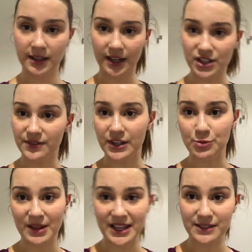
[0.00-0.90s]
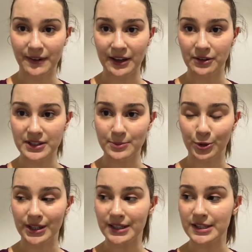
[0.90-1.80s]
I just finished my last final this
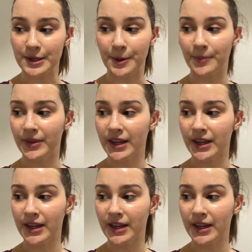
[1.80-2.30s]
morning, so